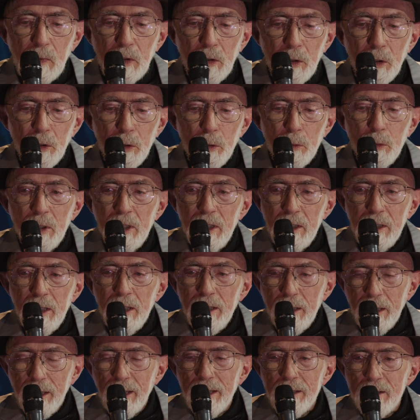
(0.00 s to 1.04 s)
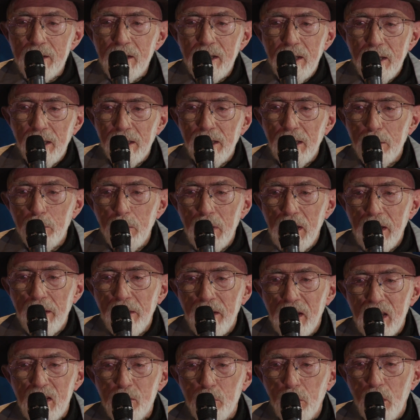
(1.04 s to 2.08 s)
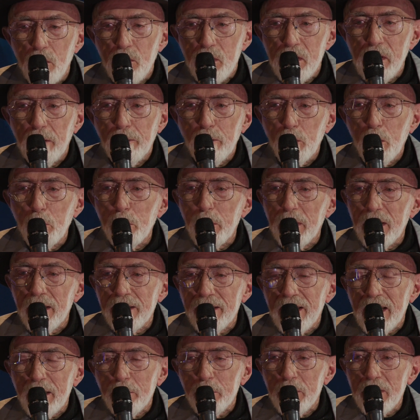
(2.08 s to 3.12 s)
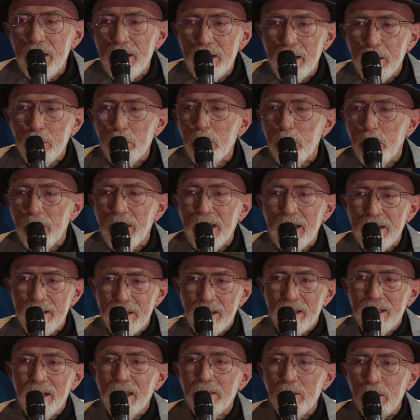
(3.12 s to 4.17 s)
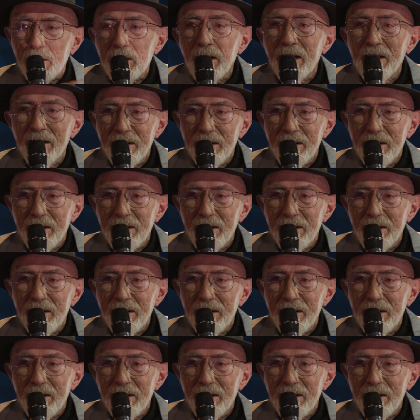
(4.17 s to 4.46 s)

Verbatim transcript: who gets killed by the explosion of a robot named Kip, but that's another